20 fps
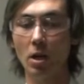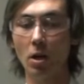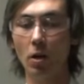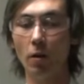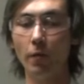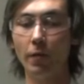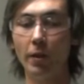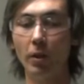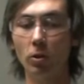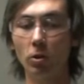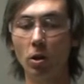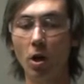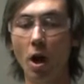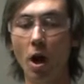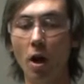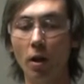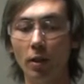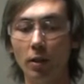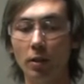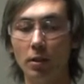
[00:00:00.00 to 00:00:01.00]
of the
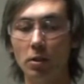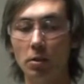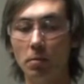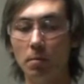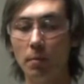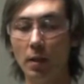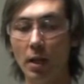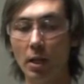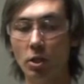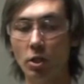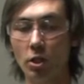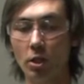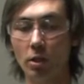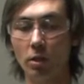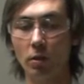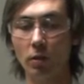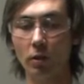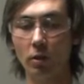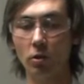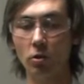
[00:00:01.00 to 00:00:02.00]
rock to
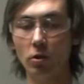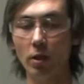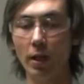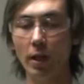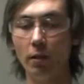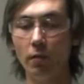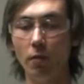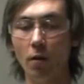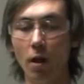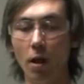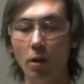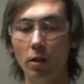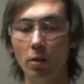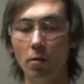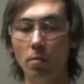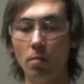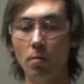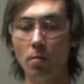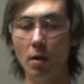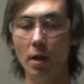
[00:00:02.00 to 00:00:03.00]
measure grain
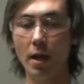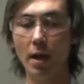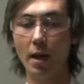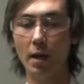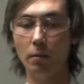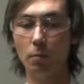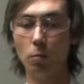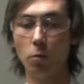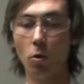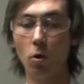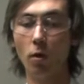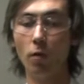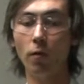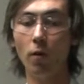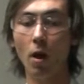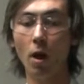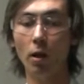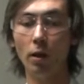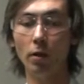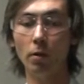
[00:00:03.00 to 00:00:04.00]
volume and pore
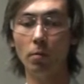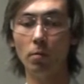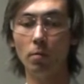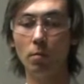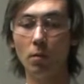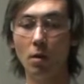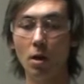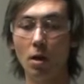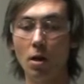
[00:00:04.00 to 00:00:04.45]
volume